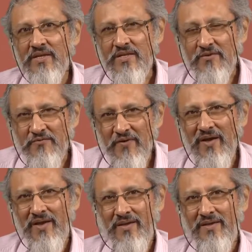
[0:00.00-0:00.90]

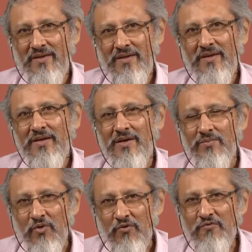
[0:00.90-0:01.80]
defy a
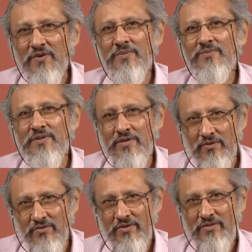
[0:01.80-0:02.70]
morpheme
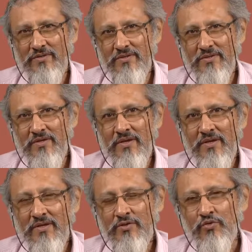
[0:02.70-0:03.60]
theorist
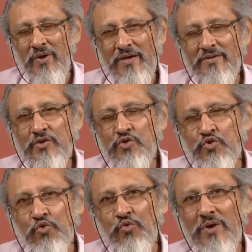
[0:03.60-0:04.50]
to either
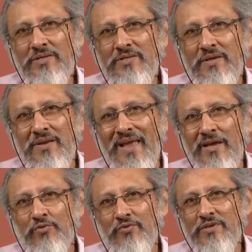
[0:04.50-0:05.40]
show us a
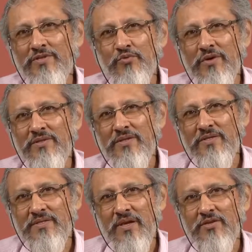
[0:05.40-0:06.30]
language where
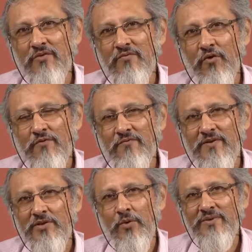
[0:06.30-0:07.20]
this kind of odd
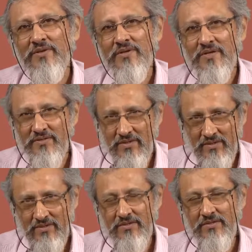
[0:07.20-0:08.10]
phenomenon
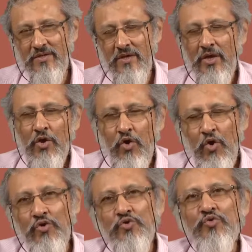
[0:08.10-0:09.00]
exists,
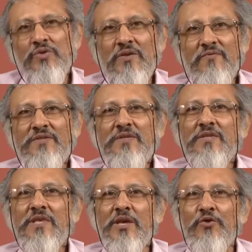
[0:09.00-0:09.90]
or to give us a
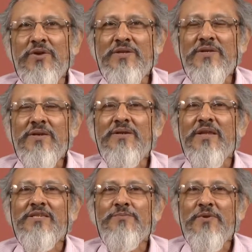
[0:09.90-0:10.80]
theoretical
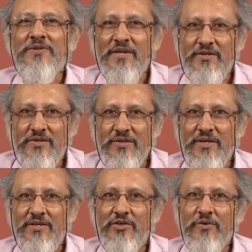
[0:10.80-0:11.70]
explanation
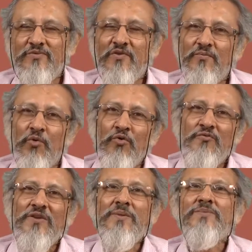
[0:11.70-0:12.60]
in terms of
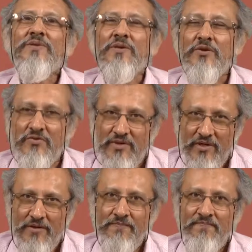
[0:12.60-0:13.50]
morpheme
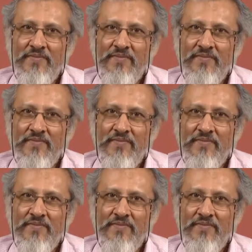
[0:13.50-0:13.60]
theory